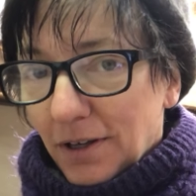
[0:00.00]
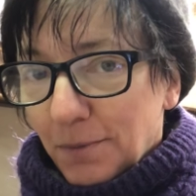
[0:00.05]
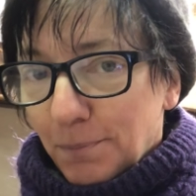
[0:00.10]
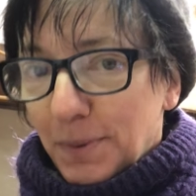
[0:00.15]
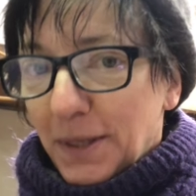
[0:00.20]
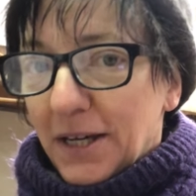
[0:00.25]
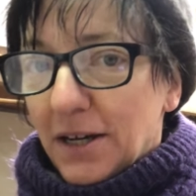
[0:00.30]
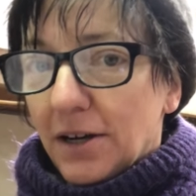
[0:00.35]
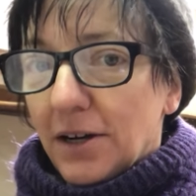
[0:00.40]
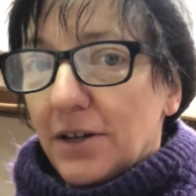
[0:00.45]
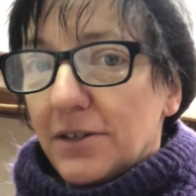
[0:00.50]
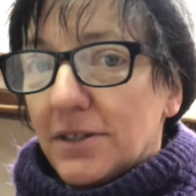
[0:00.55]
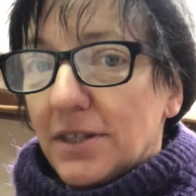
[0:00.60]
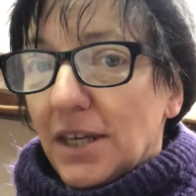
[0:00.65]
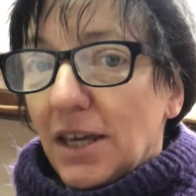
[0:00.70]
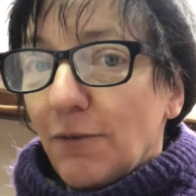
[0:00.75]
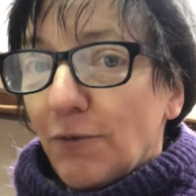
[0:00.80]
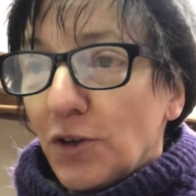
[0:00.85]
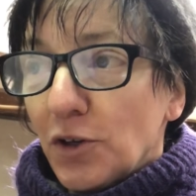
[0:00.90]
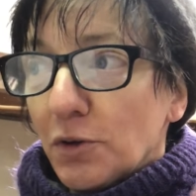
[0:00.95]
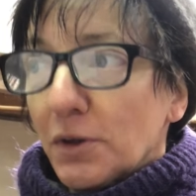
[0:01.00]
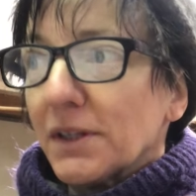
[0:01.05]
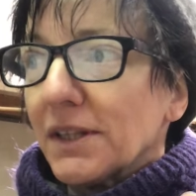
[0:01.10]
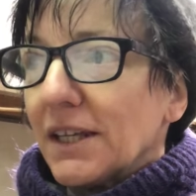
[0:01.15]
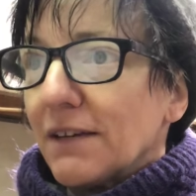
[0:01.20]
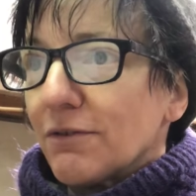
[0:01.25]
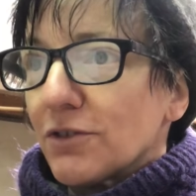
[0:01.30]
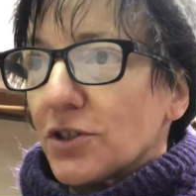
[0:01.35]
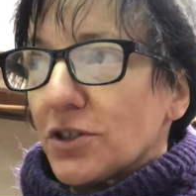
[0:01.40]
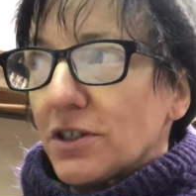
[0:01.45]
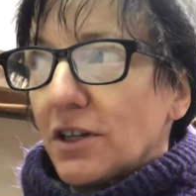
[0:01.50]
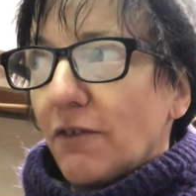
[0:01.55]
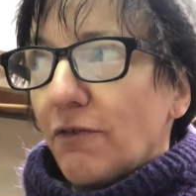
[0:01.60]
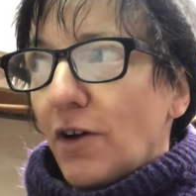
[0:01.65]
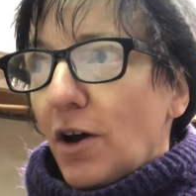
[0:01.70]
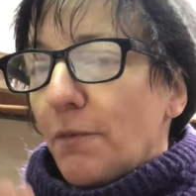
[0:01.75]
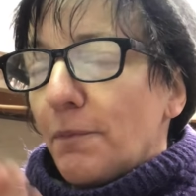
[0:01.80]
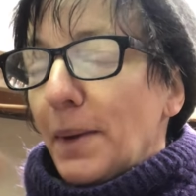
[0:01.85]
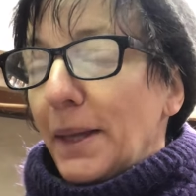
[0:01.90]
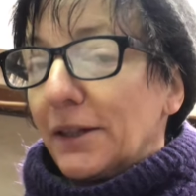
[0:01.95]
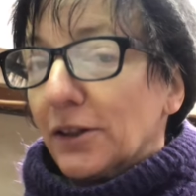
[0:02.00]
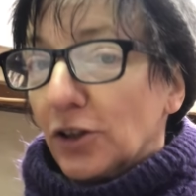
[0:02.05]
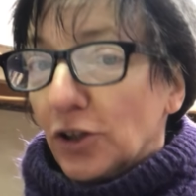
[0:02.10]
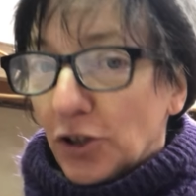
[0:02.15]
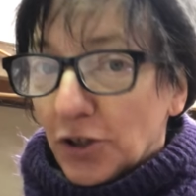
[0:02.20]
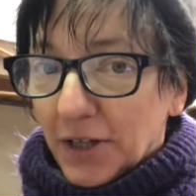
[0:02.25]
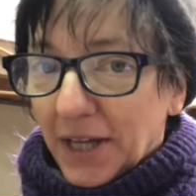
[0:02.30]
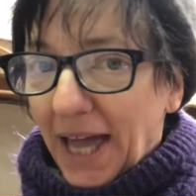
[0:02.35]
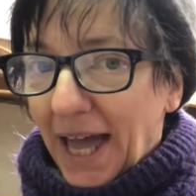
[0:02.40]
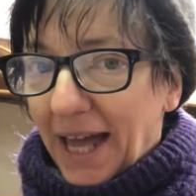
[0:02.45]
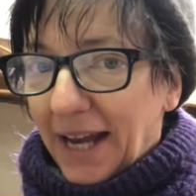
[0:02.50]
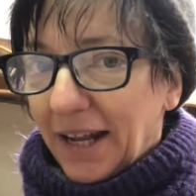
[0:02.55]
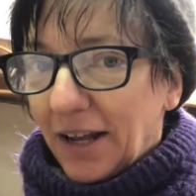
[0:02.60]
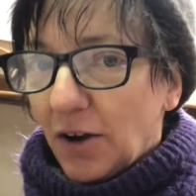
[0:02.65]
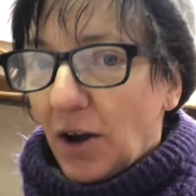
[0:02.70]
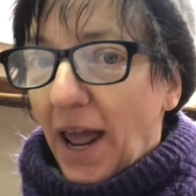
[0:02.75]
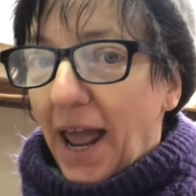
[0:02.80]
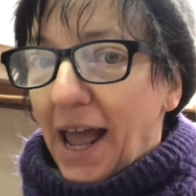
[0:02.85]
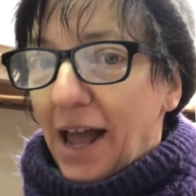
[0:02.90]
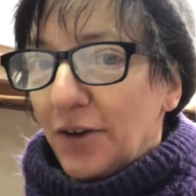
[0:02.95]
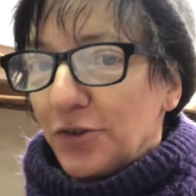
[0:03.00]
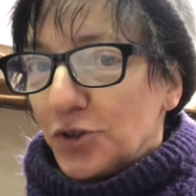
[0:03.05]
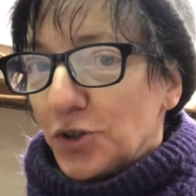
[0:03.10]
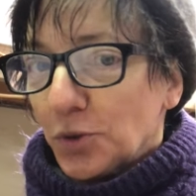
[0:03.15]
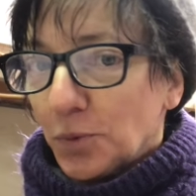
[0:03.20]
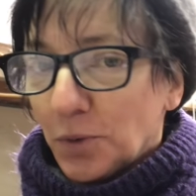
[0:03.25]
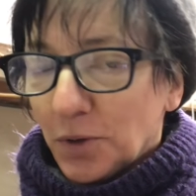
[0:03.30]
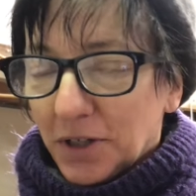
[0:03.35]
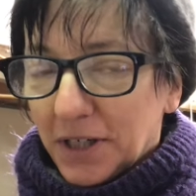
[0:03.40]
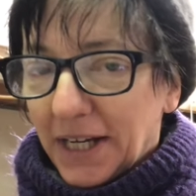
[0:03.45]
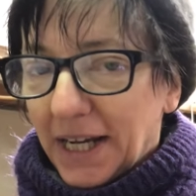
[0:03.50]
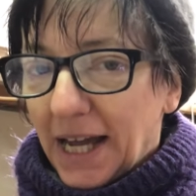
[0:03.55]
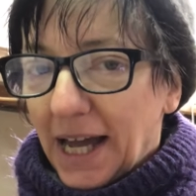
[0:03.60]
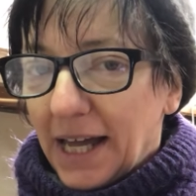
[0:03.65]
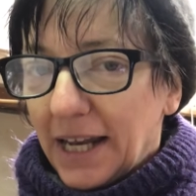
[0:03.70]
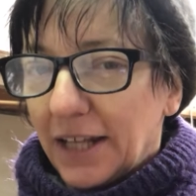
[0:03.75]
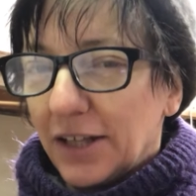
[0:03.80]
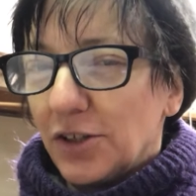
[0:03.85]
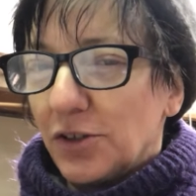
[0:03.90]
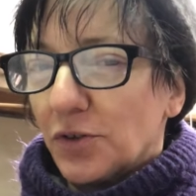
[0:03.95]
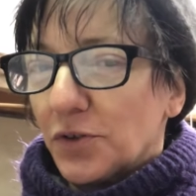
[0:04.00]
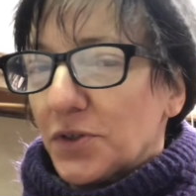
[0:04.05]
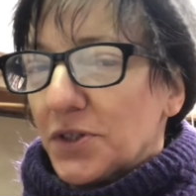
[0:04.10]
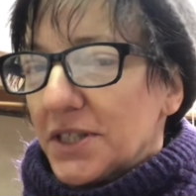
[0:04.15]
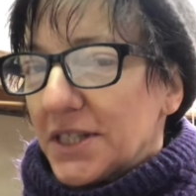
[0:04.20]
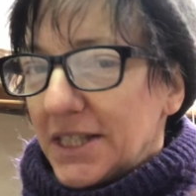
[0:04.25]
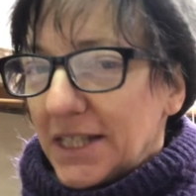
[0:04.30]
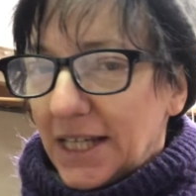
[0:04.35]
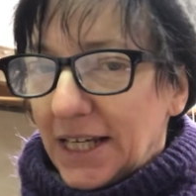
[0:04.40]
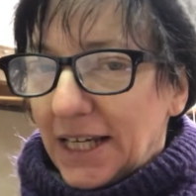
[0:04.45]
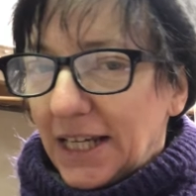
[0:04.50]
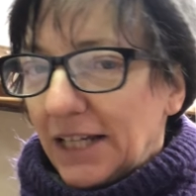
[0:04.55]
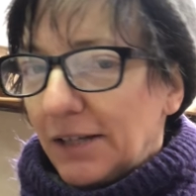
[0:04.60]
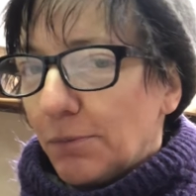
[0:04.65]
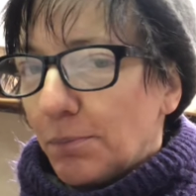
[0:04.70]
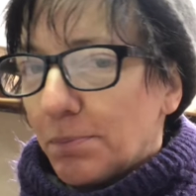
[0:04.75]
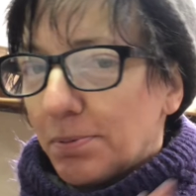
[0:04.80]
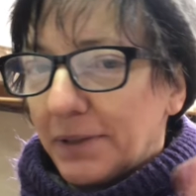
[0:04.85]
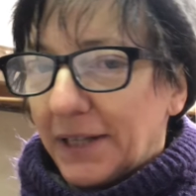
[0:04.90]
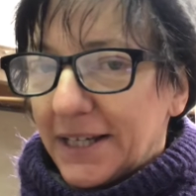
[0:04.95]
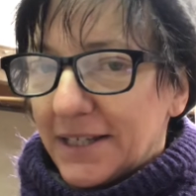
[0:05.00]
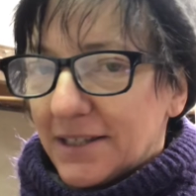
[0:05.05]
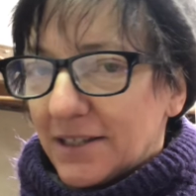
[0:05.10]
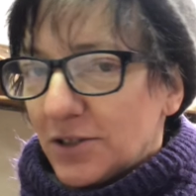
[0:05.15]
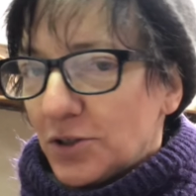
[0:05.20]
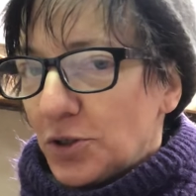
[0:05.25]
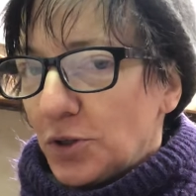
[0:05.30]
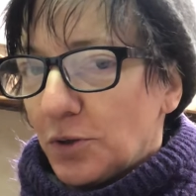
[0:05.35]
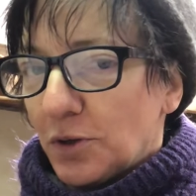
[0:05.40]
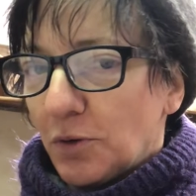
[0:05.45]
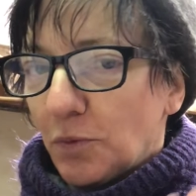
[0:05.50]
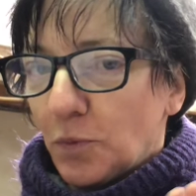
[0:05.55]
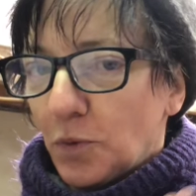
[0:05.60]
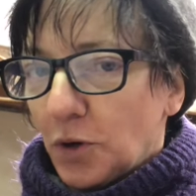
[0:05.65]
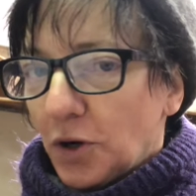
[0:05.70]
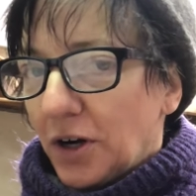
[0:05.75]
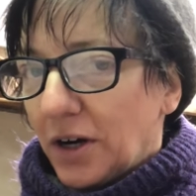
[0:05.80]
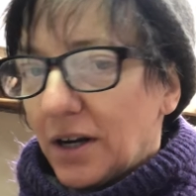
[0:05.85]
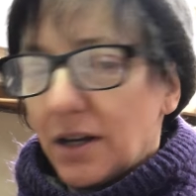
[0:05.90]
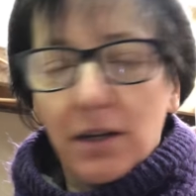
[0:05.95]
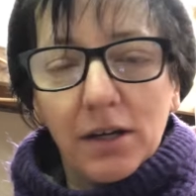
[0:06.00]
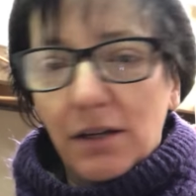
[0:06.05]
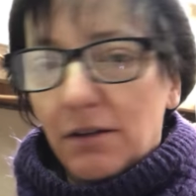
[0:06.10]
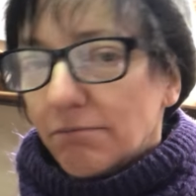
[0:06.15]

Because if you can leave your stuff up and look at it as you're working on it, you'll see places you can work.